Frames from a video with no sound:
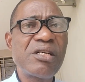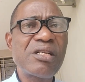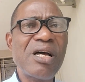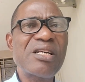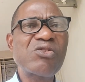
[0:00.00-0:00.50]

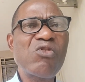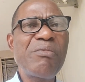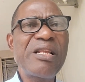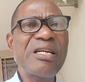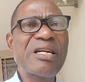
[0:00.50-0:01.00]
There are so
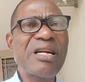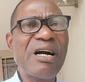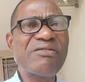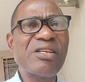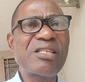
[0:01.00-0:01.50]
many
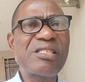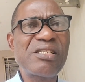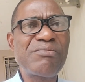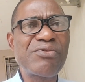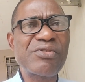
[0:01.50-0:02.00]
graphs and
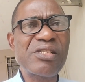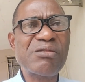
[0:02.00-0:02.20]
tables,